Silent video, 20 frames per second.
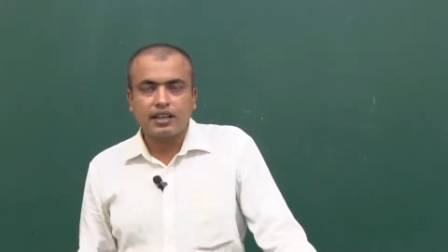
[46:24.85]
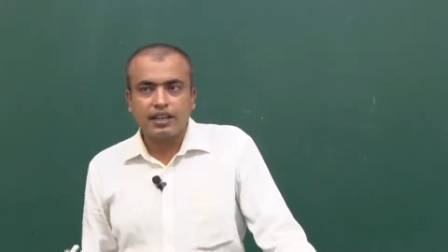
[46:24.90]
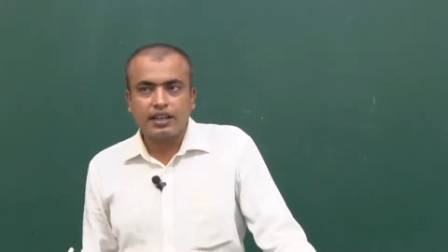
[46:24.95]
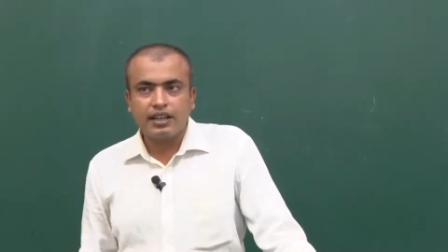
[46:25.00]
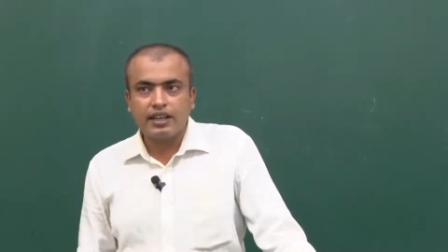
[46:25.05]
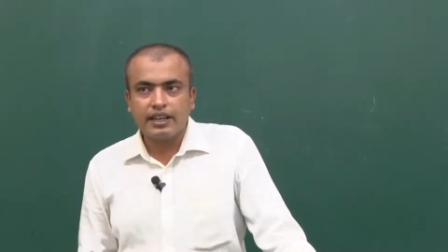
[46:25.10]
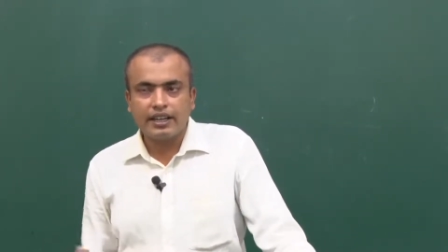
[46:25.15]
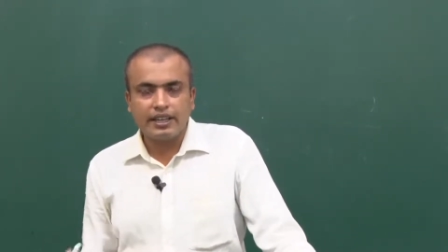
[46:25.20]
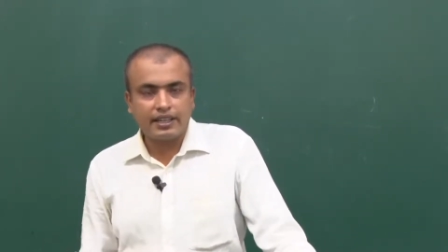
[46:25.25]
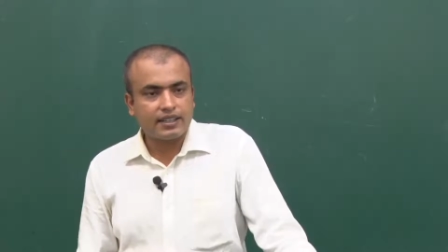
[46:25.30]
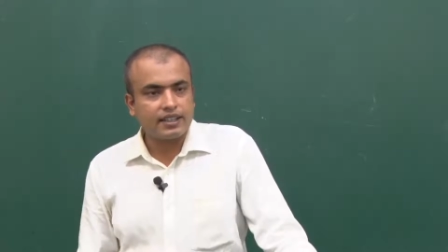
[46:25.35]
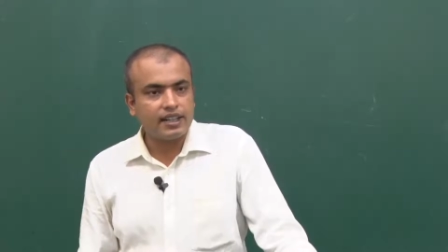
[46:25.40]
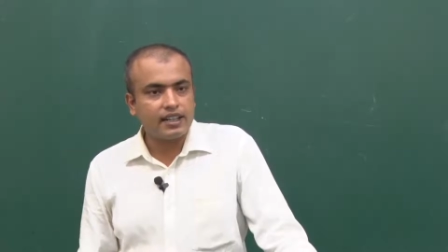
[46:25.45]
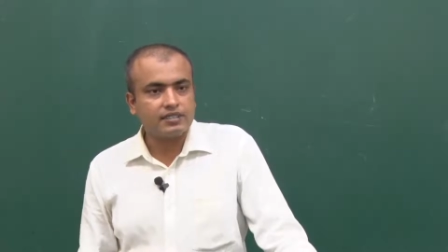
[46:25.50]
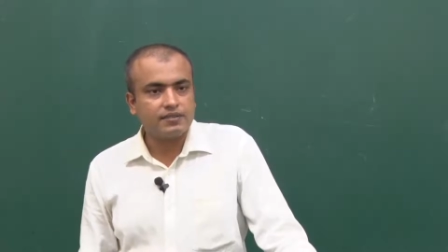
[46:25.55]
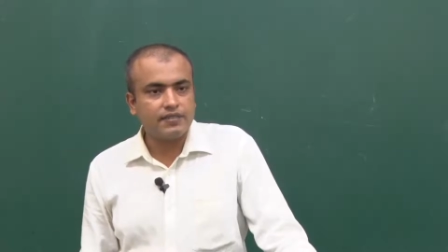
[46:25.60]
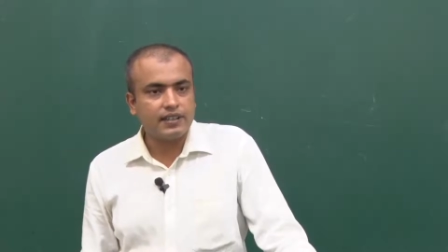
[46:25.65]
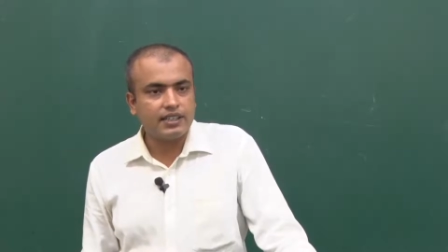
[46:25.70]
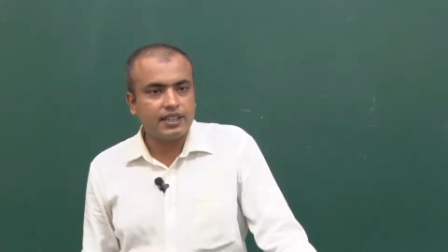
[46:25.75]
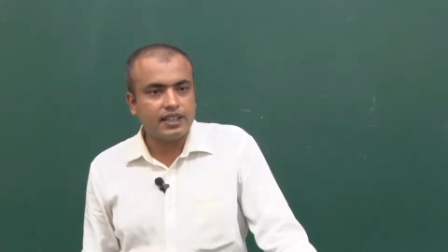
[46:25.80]
LaTeX
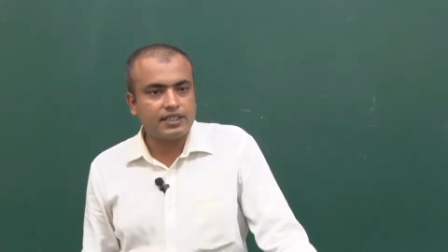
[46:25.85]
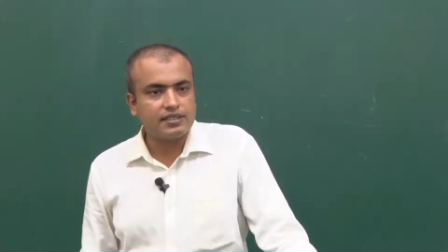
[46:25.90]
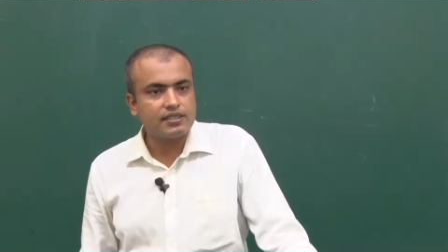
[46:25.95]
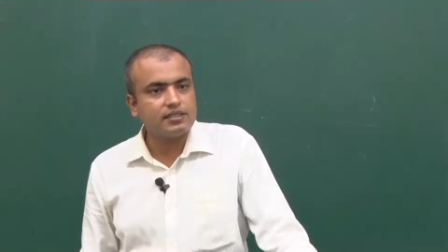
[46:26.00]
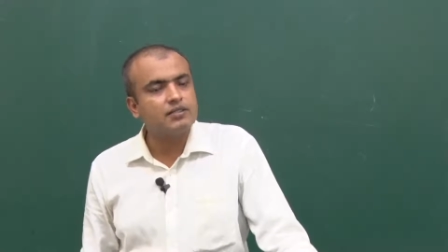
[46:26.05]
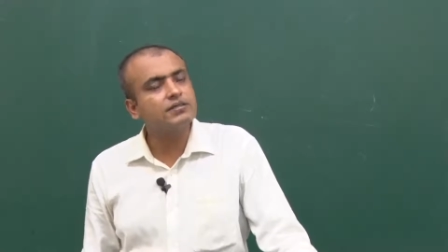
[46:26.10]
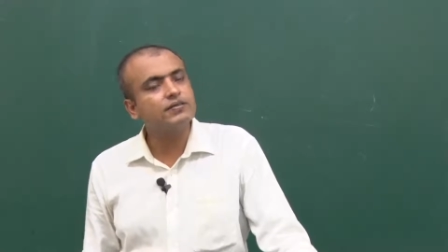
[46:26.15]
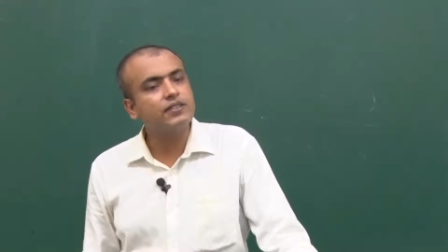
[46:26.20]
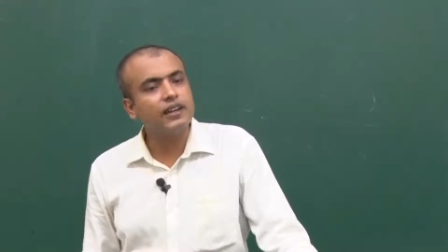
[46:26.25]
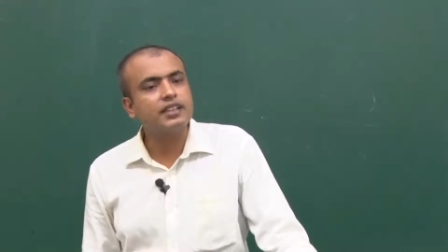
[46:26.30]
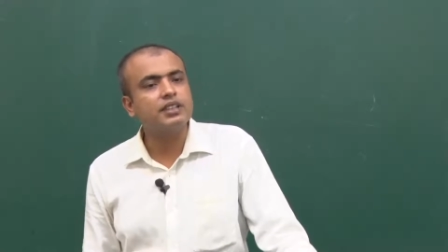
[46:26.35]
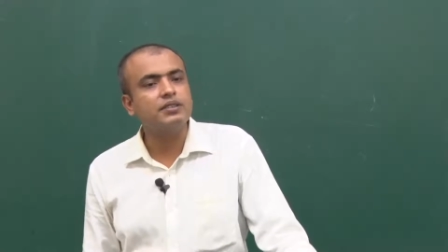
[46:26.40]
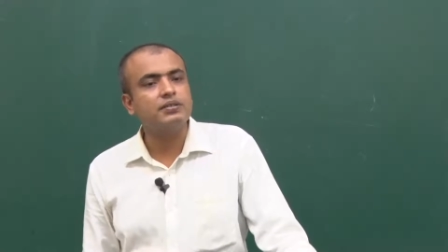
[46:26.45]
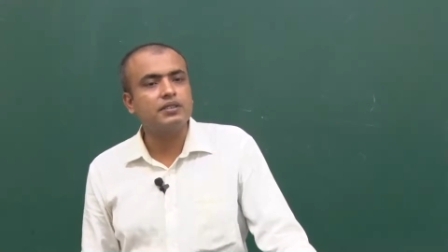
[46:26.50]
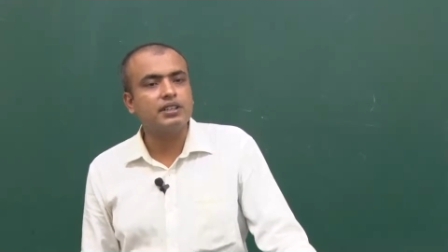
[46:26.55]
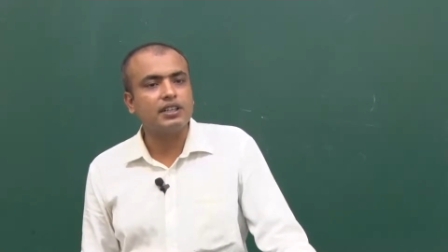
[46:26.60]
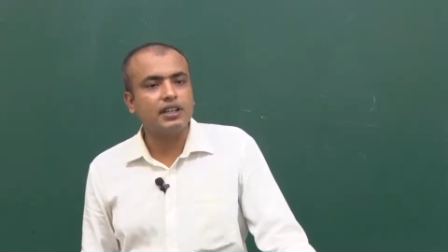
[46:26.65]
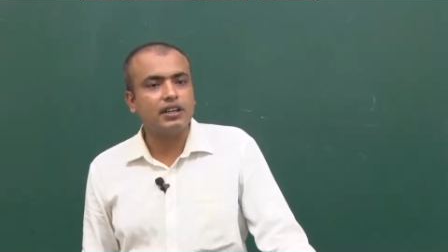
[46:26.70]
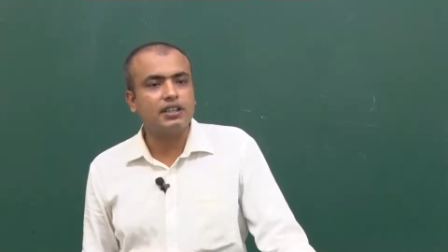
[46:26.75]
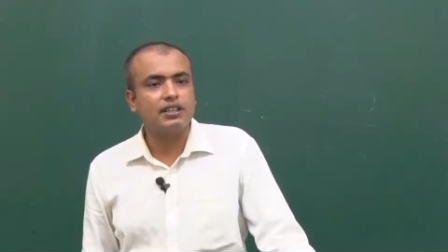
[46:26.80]
class file has this funny
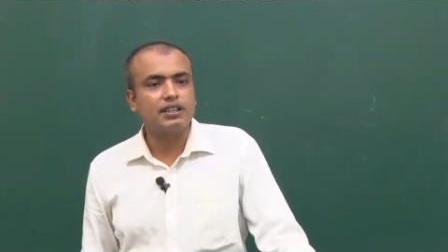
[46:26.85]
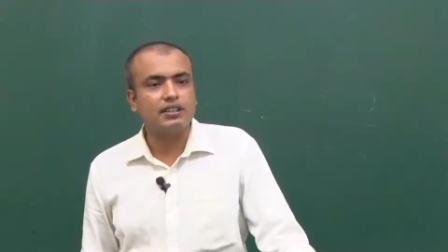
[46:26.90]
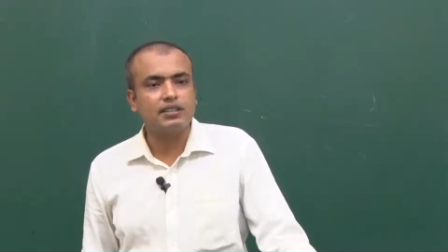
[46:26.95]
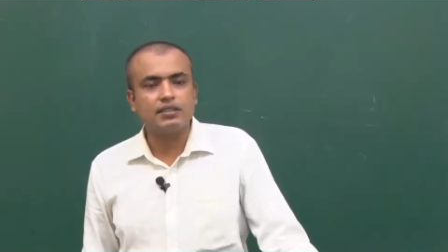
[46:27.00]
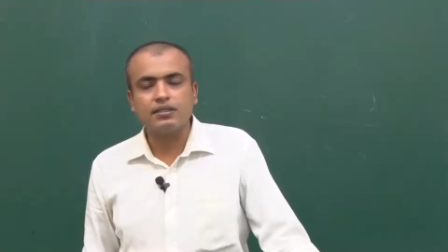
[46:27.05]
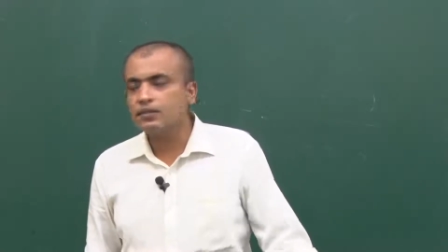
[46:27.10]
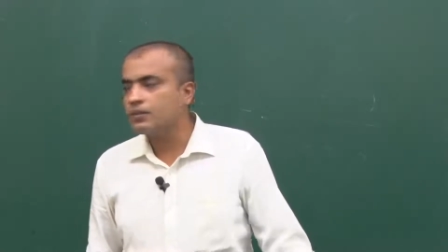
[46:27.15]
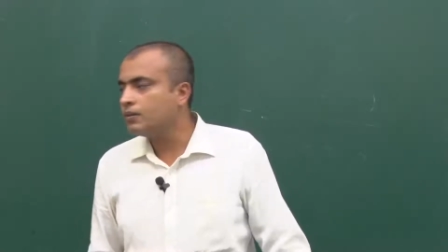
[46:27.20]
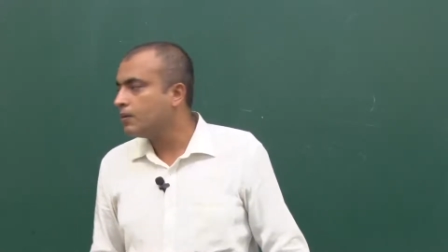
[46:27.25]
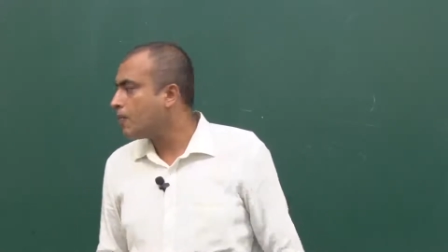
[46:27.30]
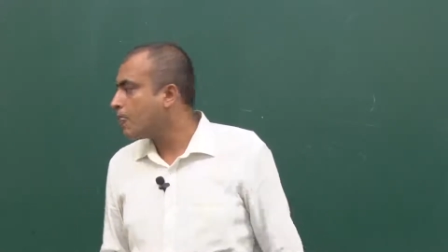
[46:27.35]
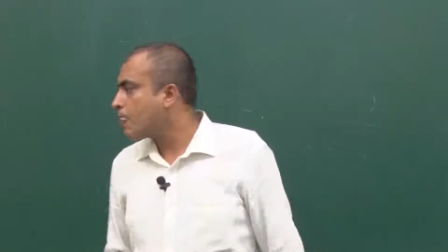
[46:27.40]
way, I will tell you,